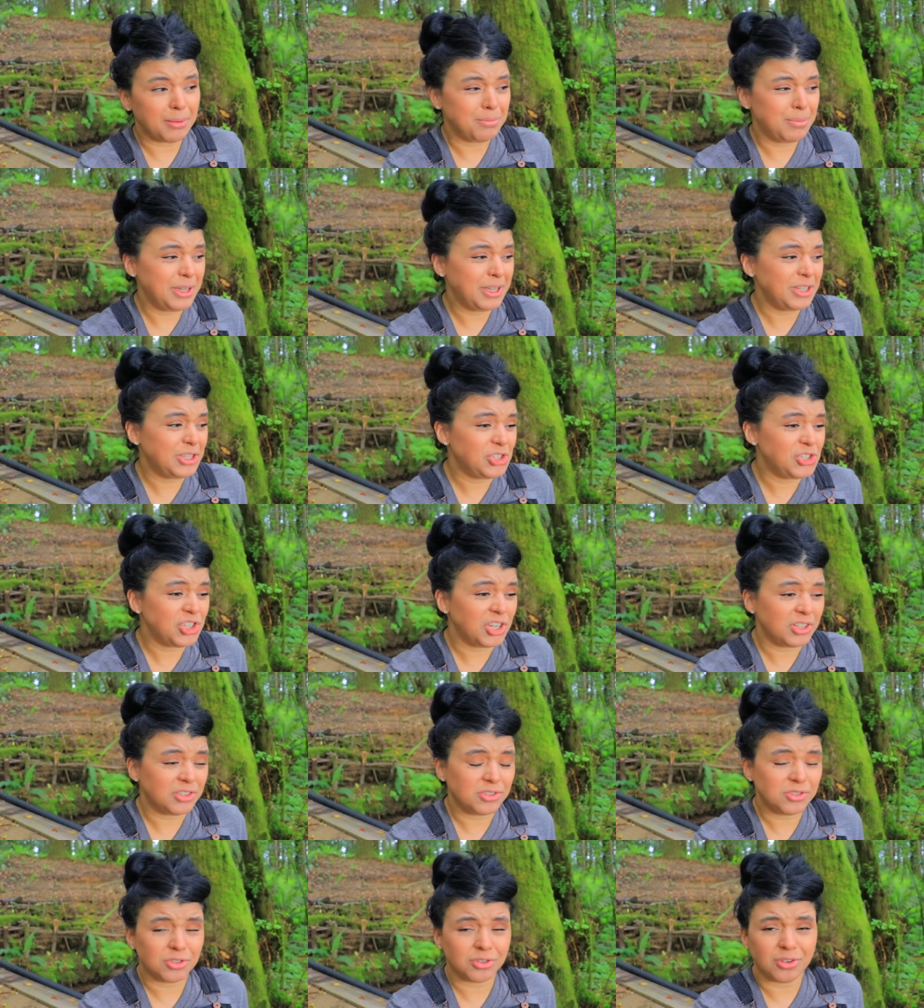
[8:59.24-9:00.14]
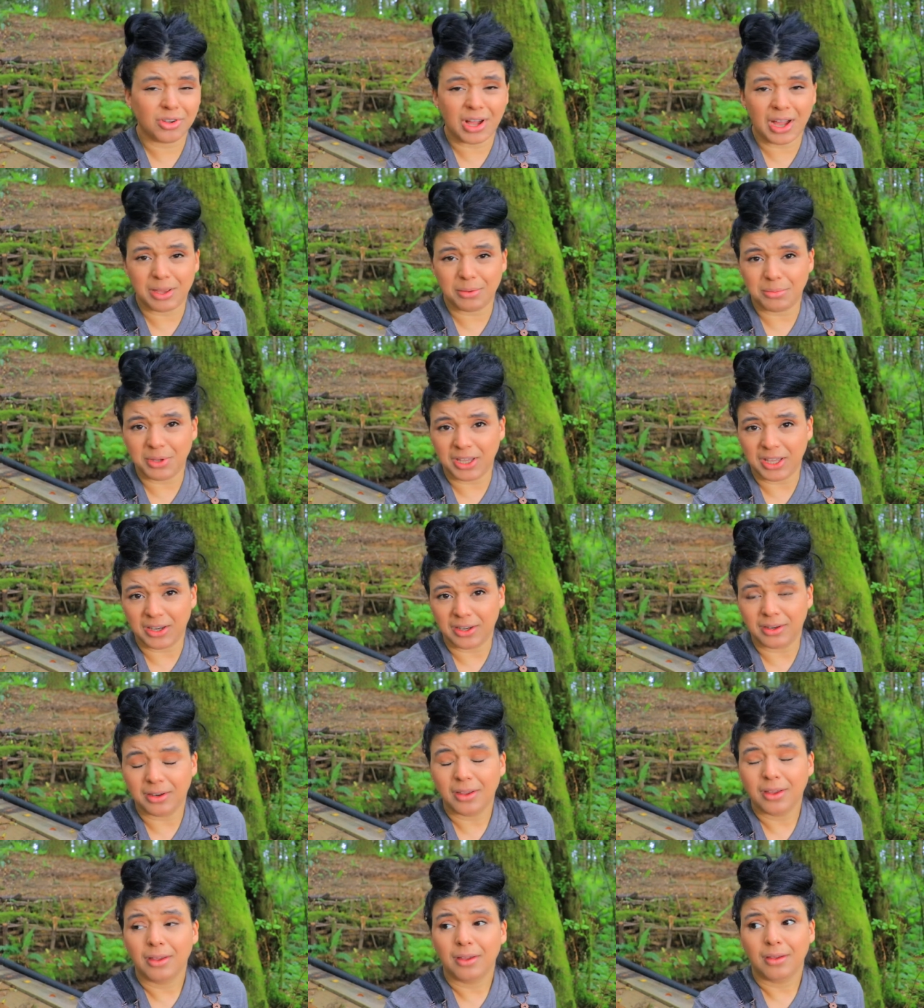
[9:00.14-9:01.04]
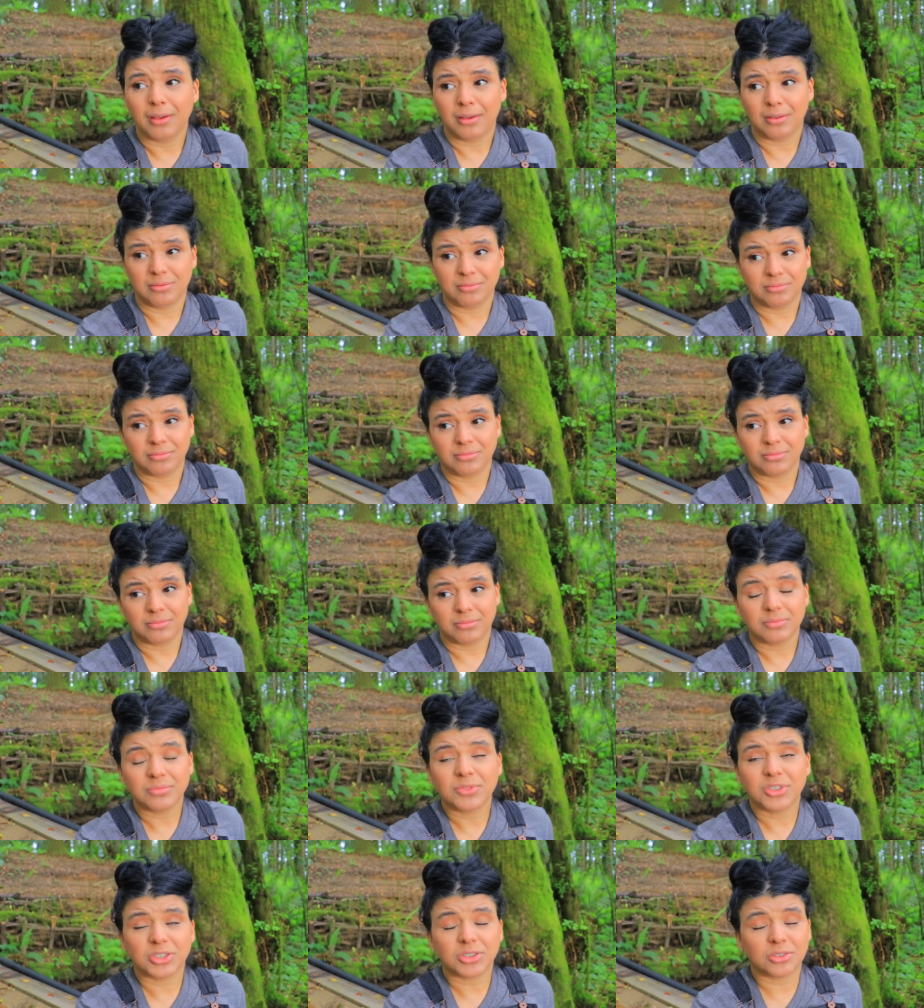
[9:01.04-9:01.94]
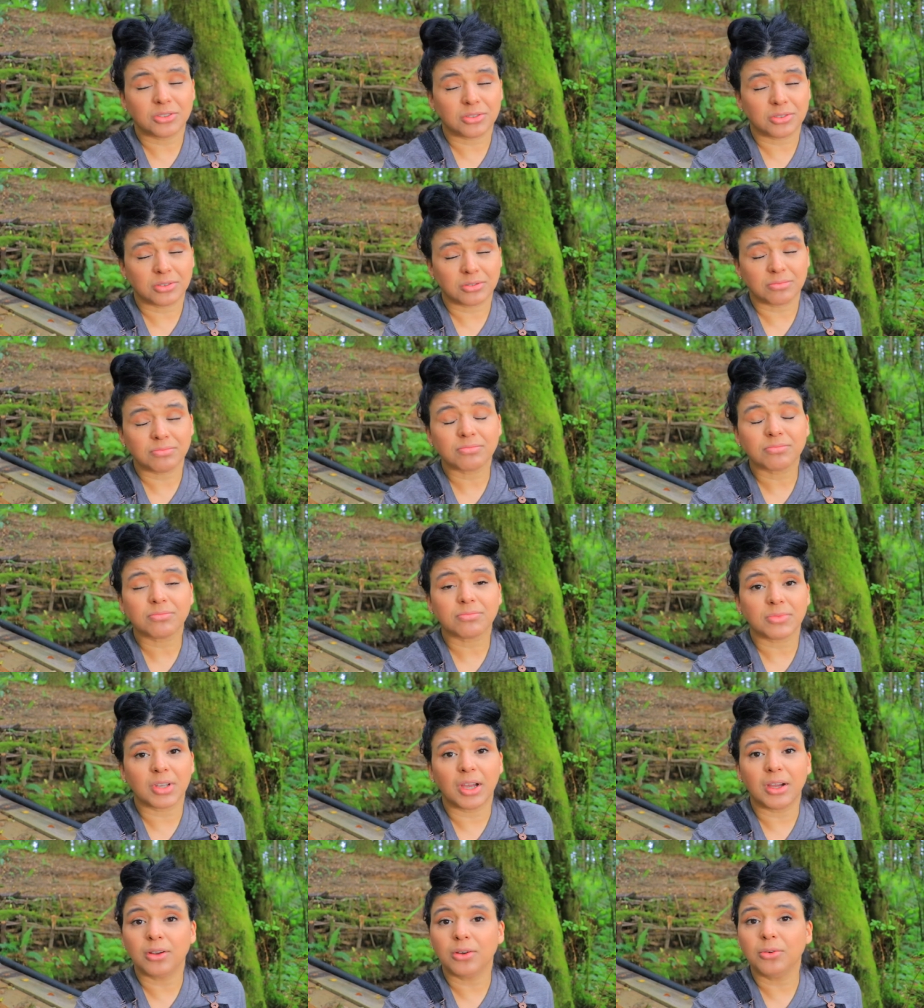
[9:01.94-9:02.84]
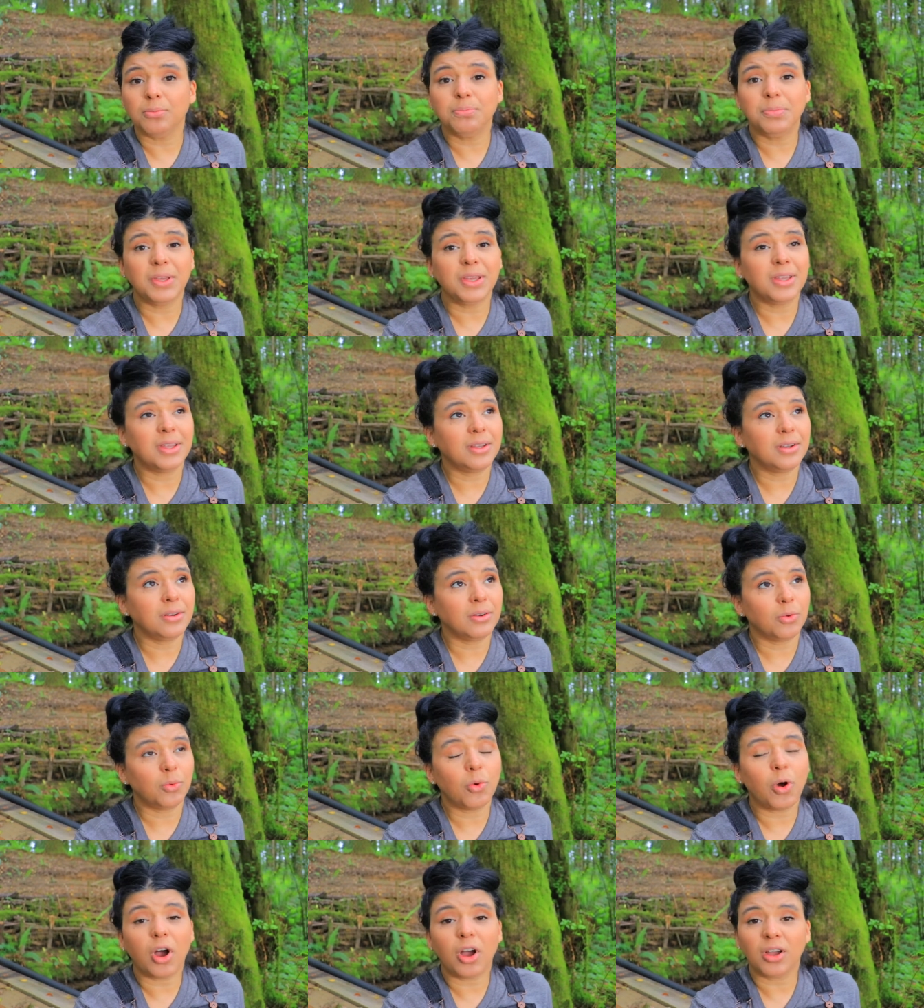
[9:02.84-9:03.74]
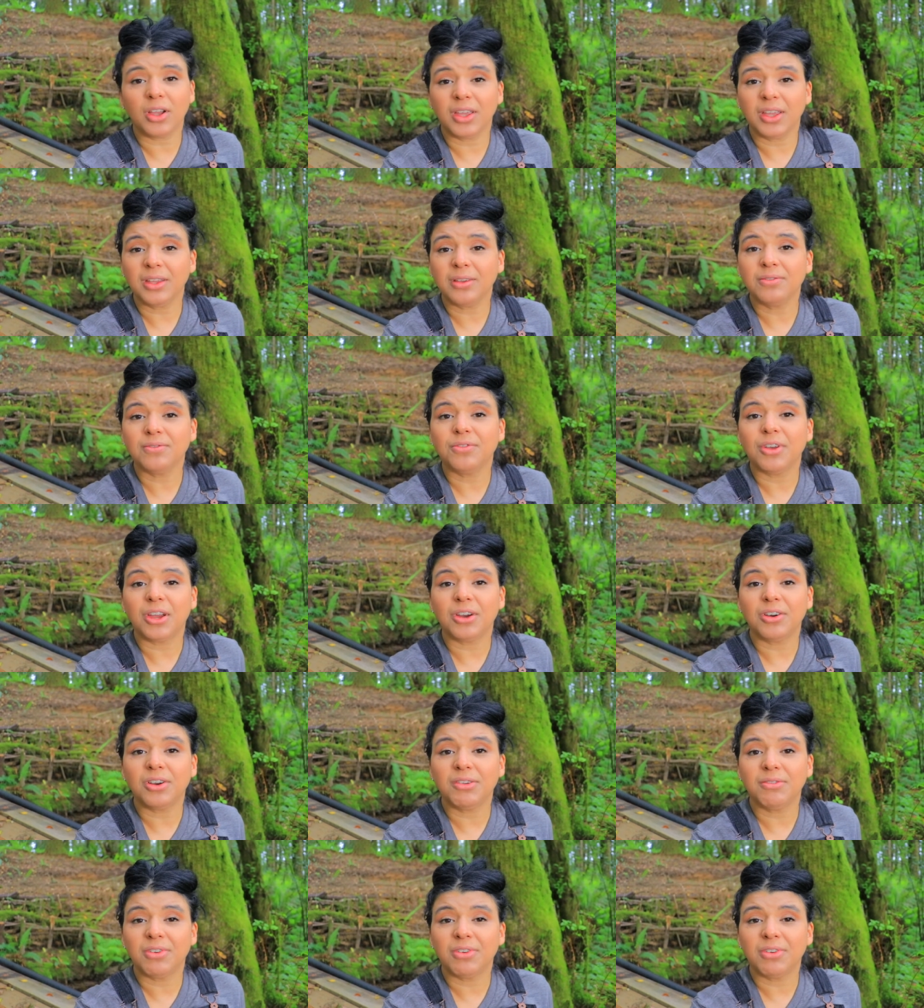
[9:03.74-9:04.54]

being gentle, I mean just being walking very,